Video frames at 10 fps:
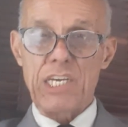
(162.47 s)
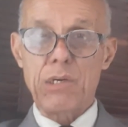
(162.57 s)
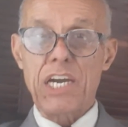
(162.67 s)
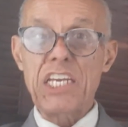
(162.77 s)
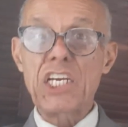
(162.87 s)
You
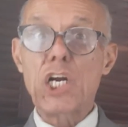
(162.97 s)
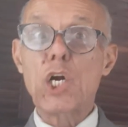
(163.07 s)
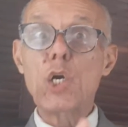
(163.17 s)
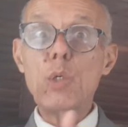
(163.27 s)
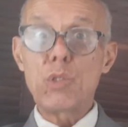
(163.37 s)
can
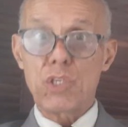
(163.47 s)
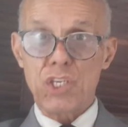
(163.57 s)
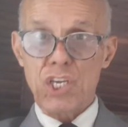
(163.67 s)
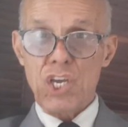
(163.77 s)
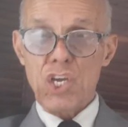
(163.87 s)
include
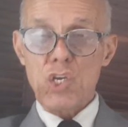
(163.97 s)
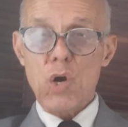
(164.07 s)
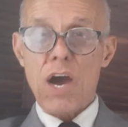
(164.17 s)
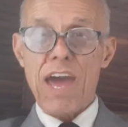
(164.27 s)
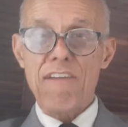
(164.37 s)

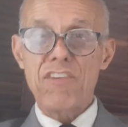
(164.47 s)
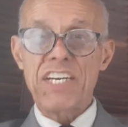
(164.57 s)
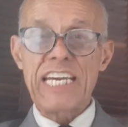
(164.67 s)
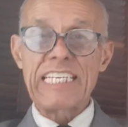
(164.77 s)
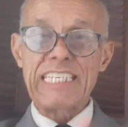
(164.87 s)
your
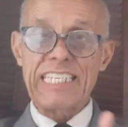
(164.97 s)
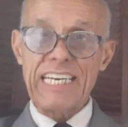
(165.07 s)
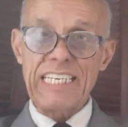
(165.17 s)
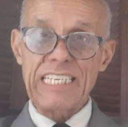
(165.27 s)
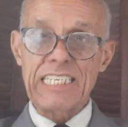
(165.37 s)
everyday
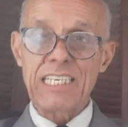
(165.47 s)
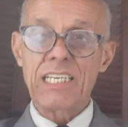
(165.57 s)
studies